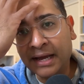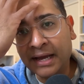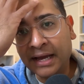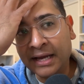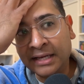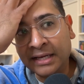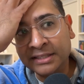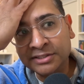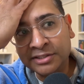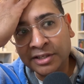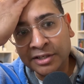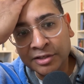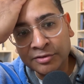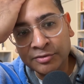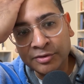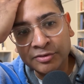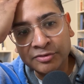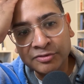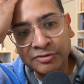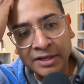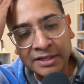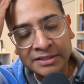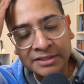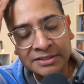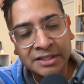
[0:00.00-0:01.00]
I started
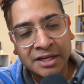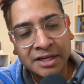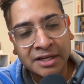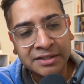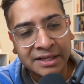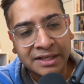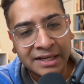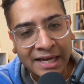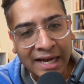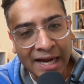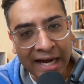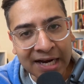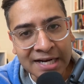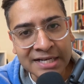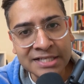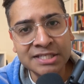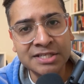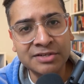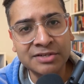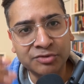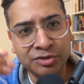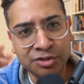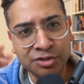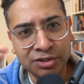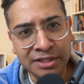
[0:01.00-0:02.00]
reflecting on the kinds of
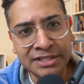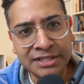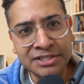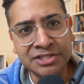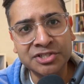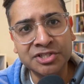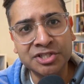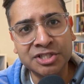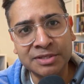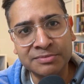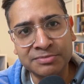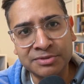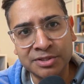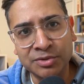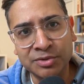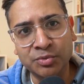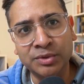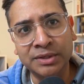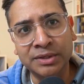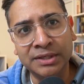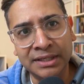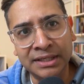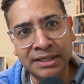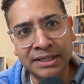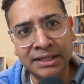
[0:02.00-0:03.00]
relationships that we
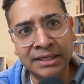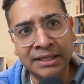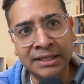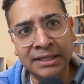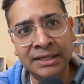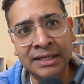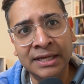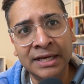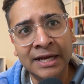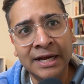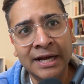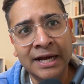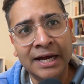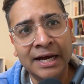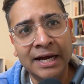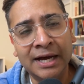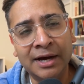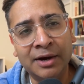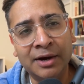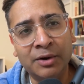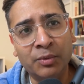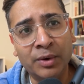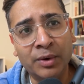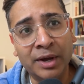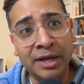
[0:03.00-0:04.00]
need
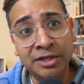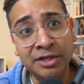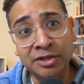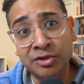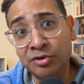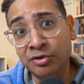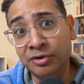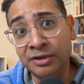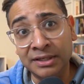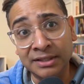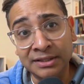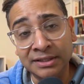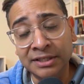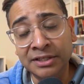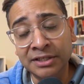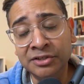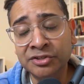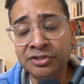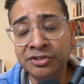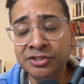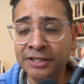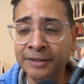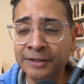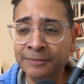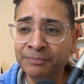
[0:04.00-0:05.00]
when you're in
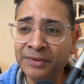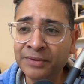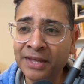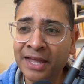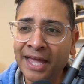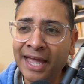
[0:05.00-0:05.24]
leadership.